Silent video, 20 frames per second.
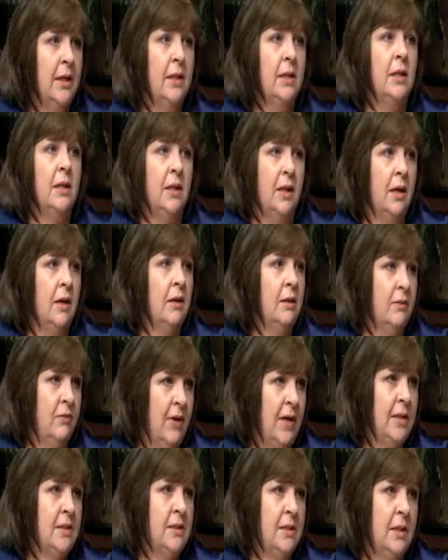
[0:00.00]
and then they got the
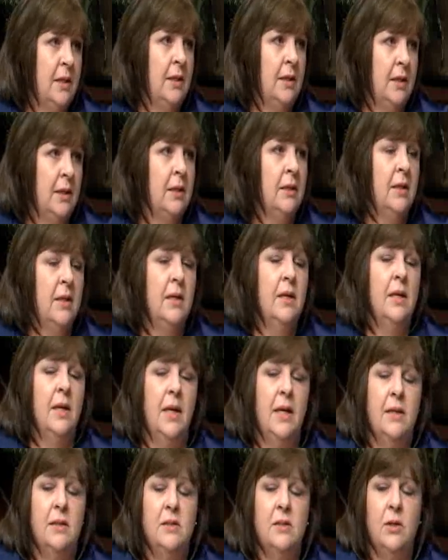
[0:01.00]
vaccine,
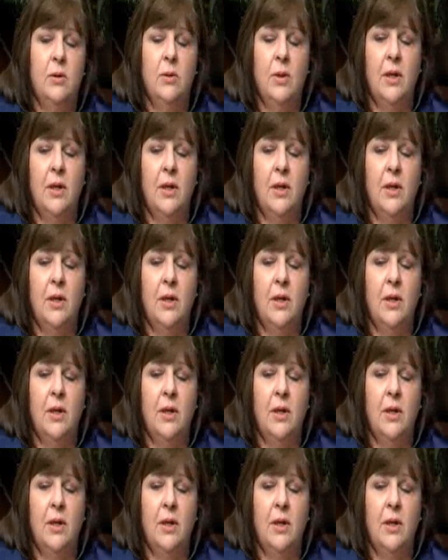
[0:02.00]
and so